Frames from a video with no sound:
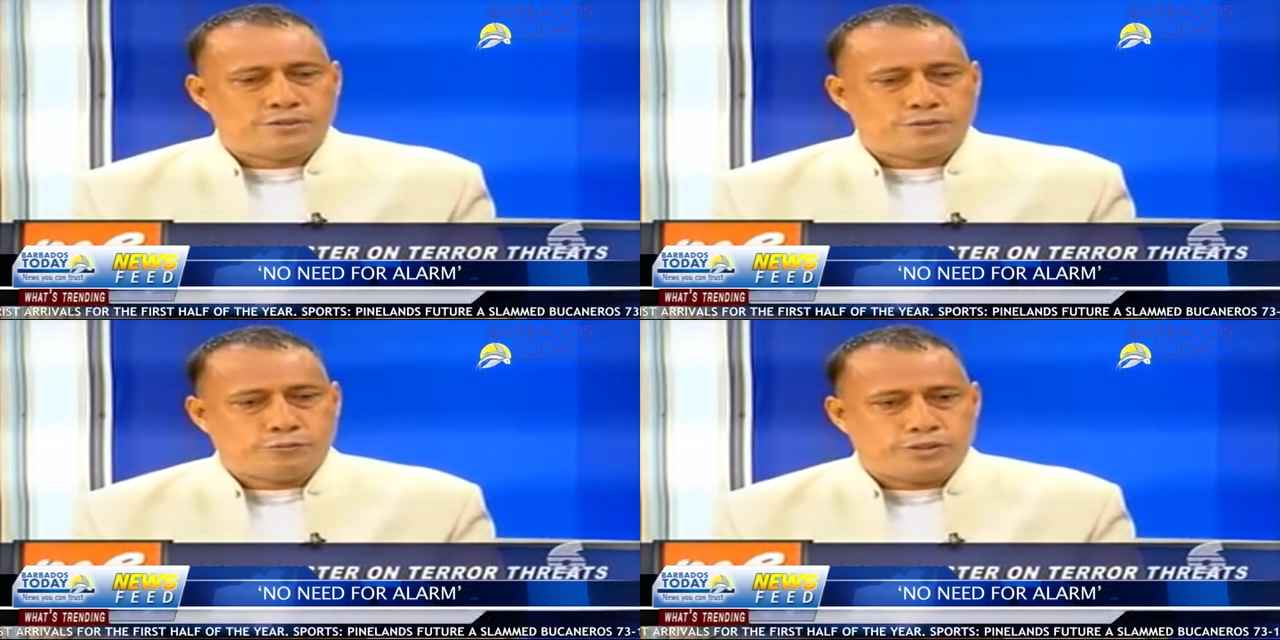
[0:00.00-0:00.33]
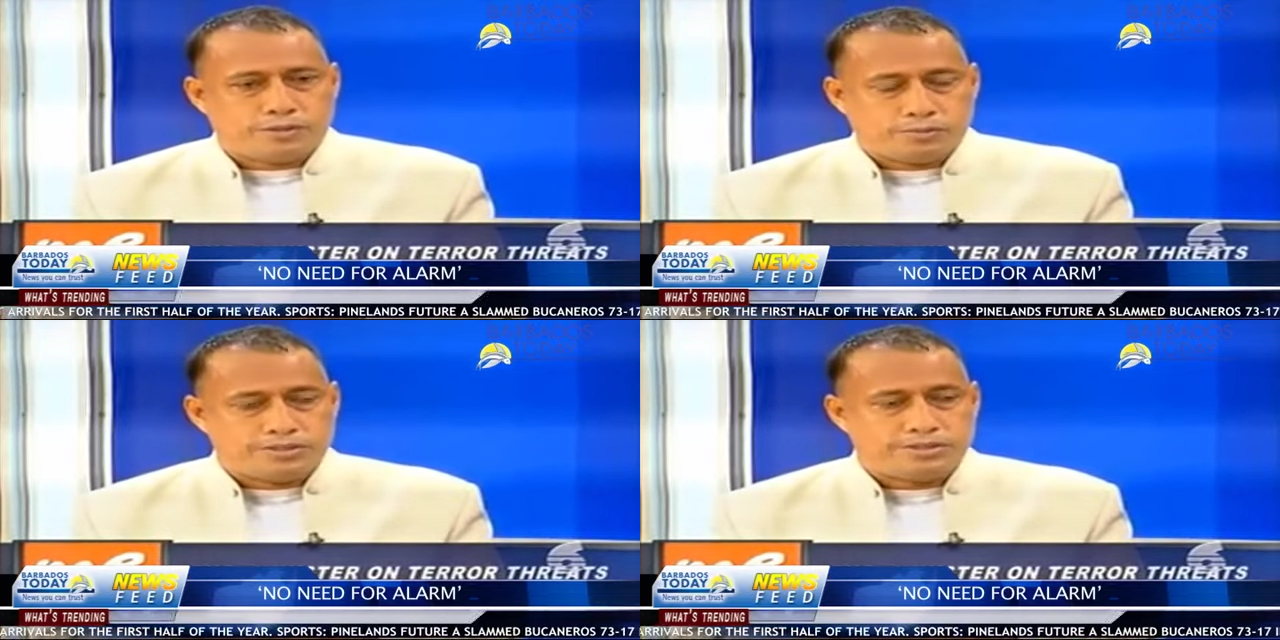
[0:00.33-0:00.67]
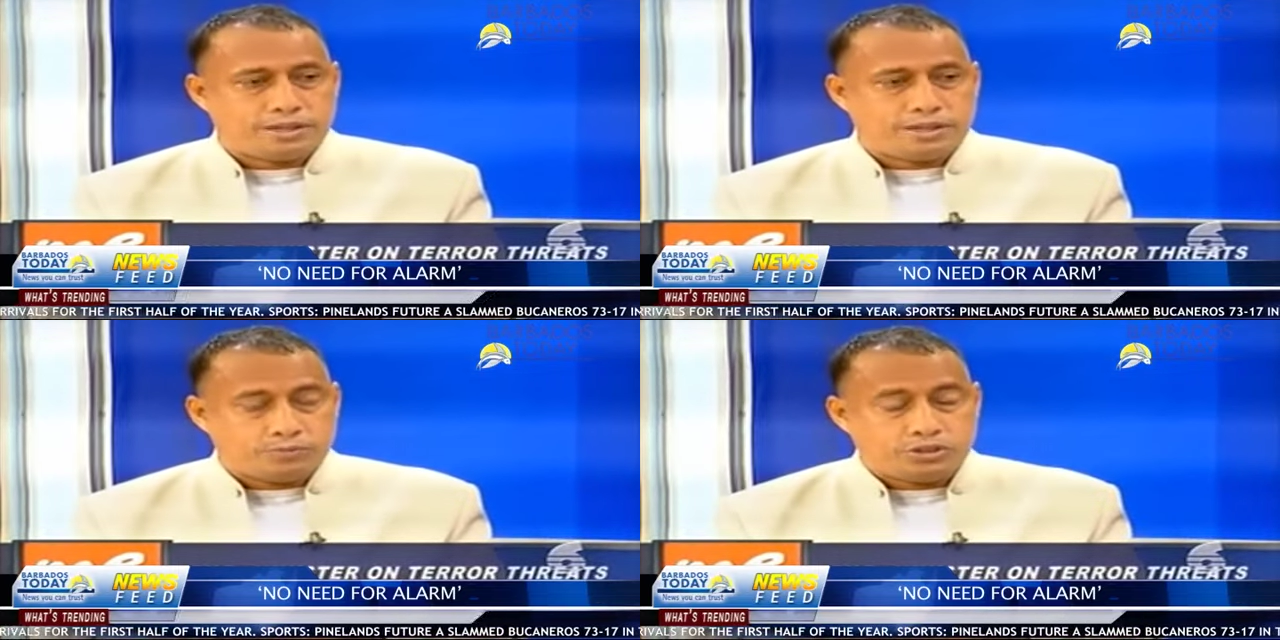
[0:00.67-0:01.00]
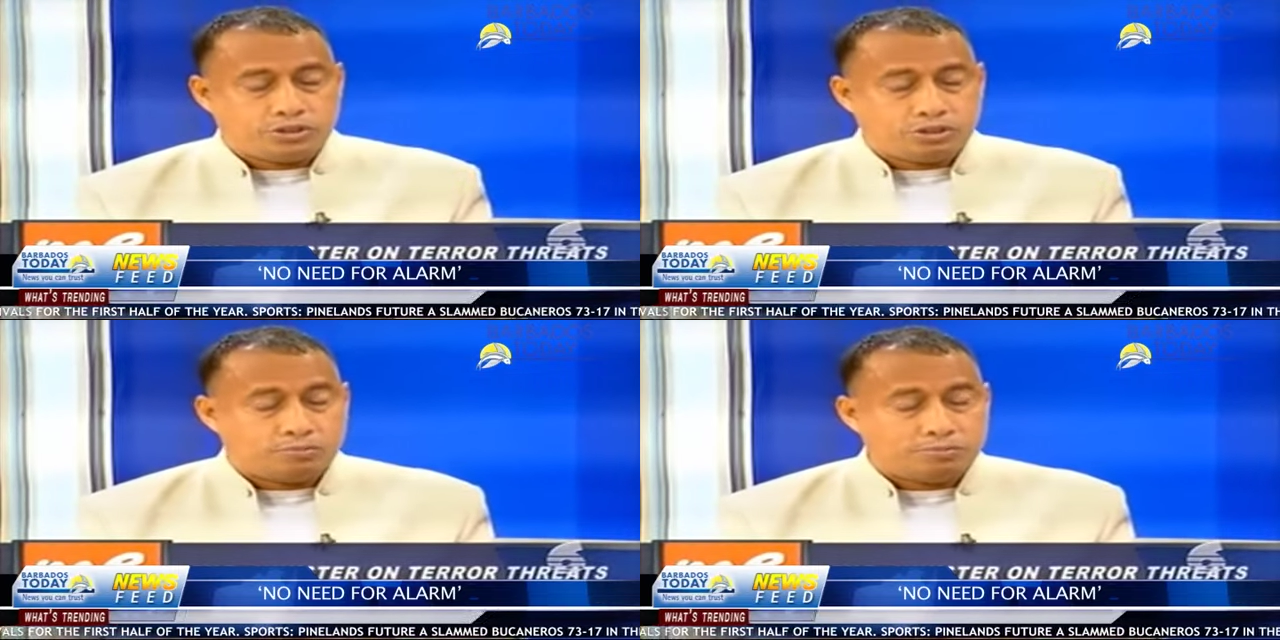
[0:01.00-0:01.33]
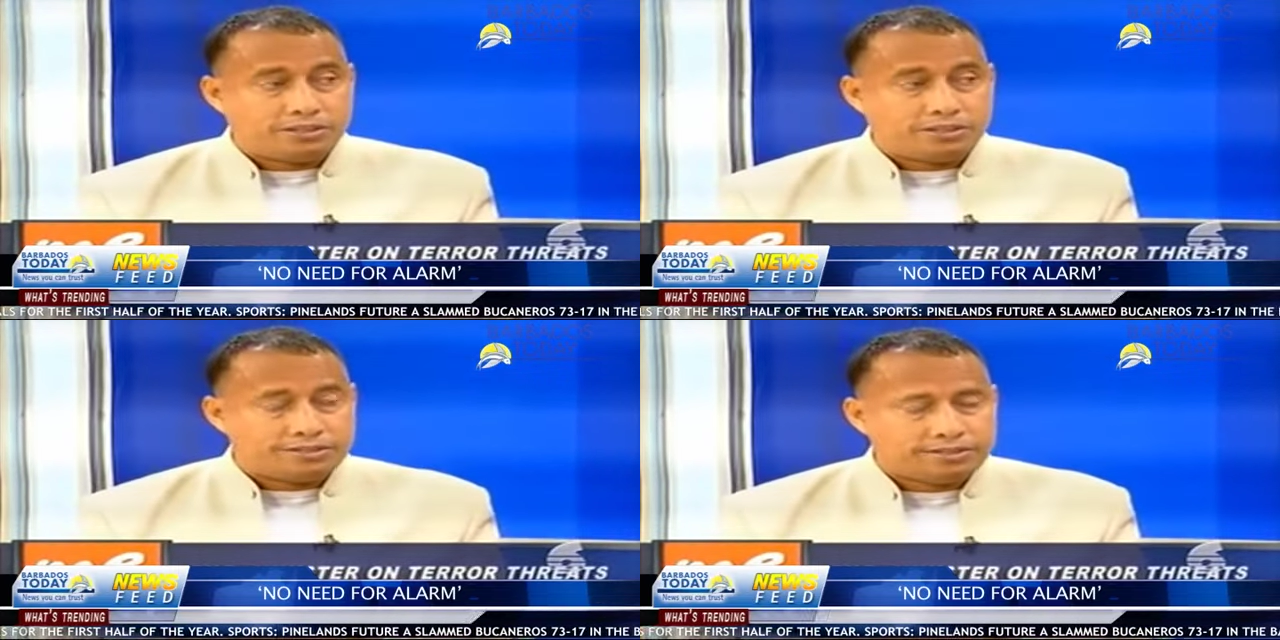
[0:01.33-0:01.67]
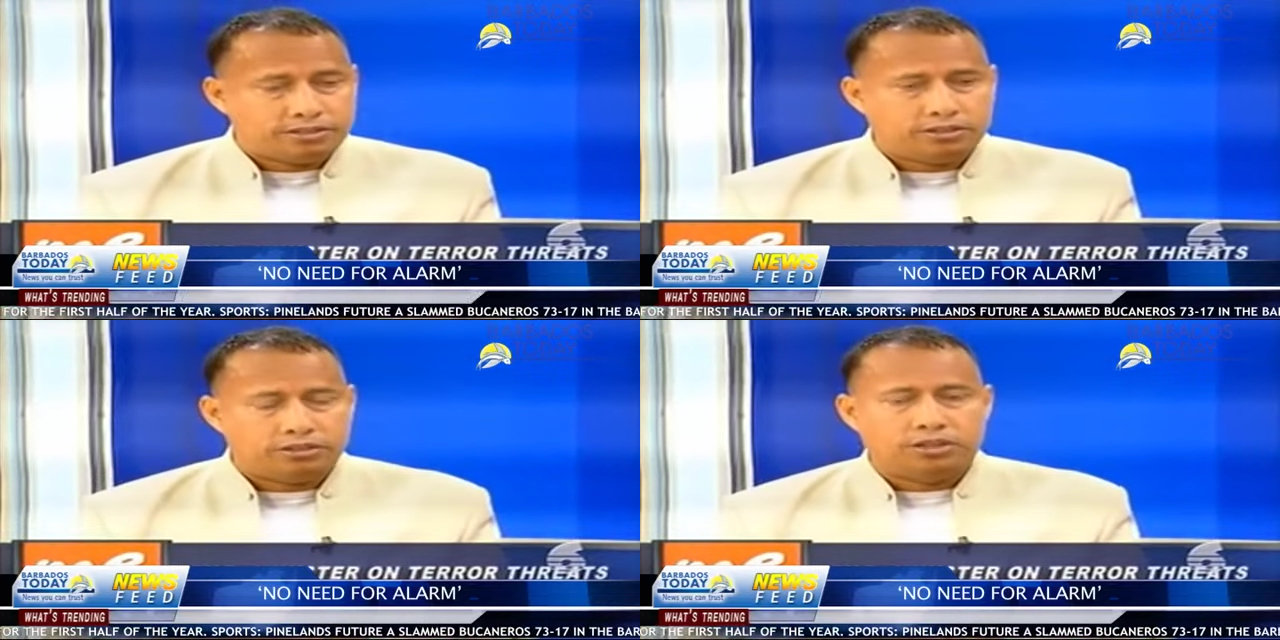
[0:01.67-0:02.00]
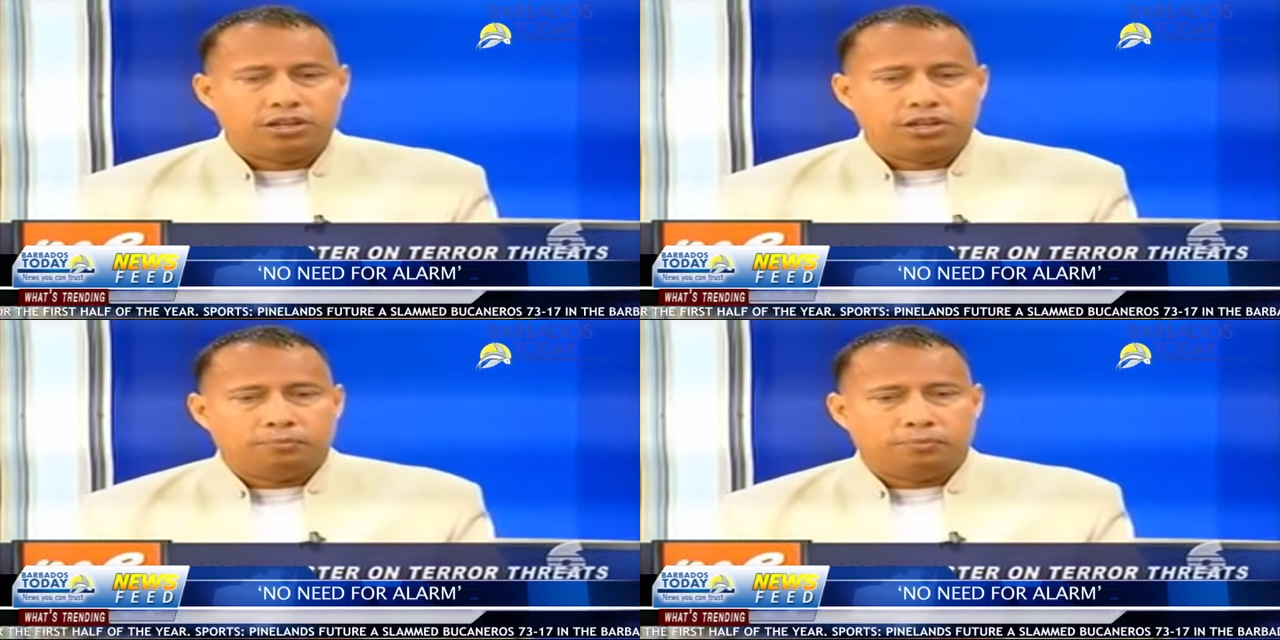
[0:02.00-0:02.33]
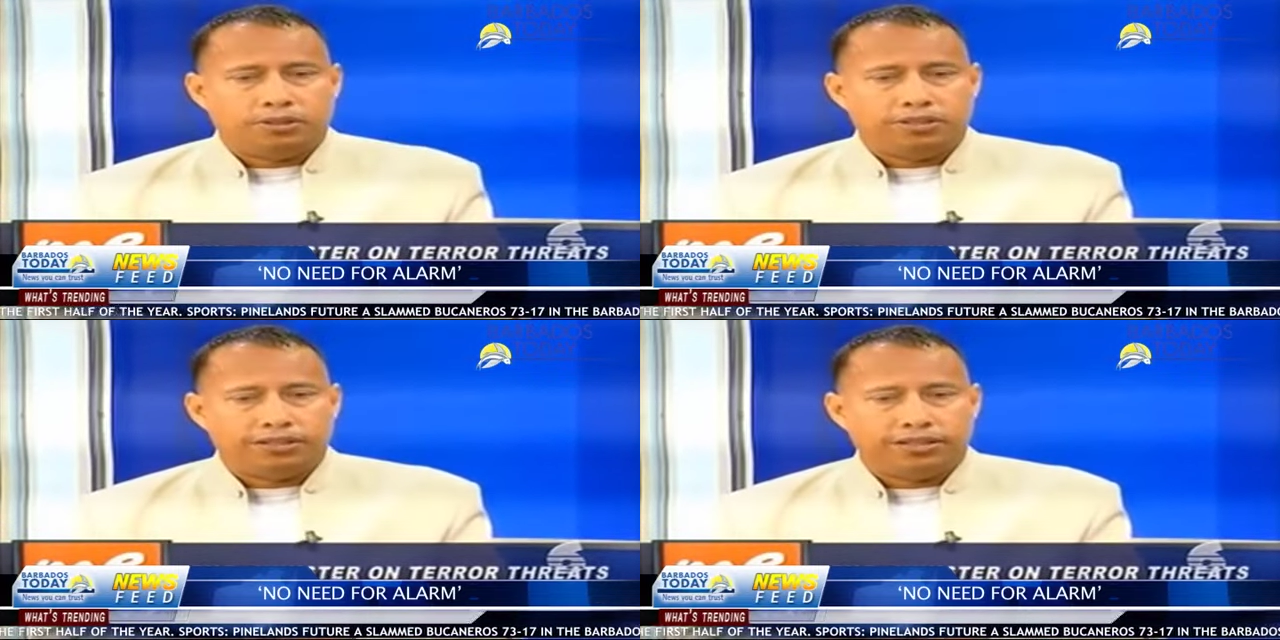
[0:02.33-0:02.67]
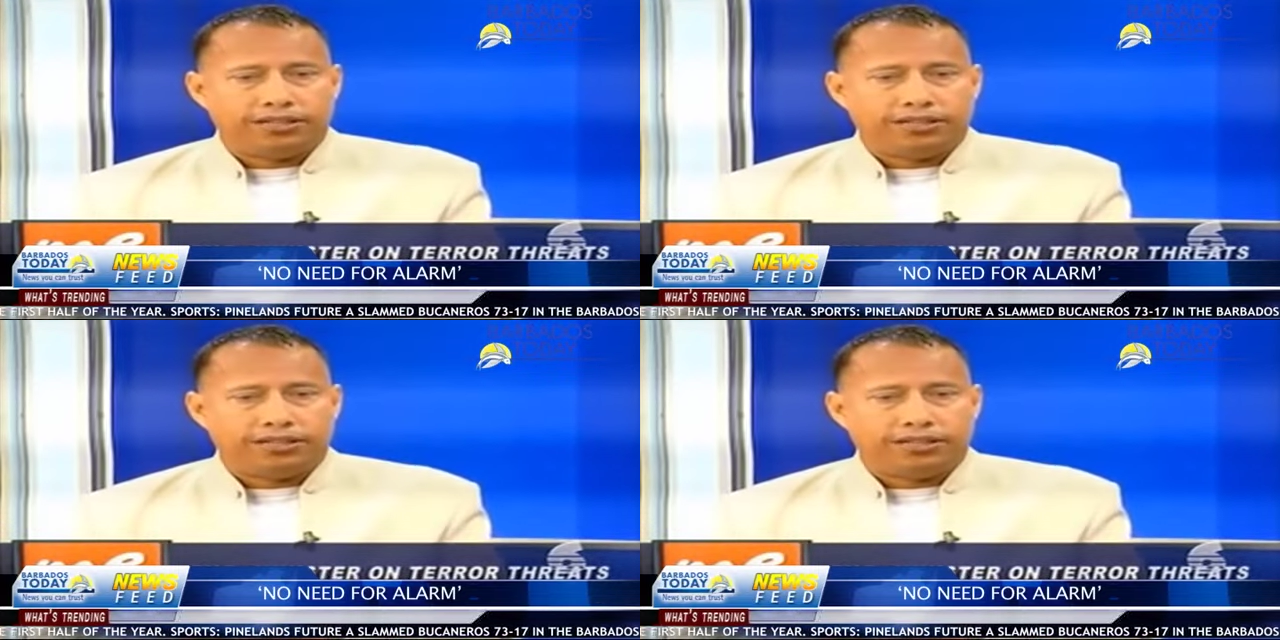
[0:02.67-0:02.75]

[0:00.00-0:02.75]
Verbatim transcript: I'm not saying that we should not be concerned, but to state that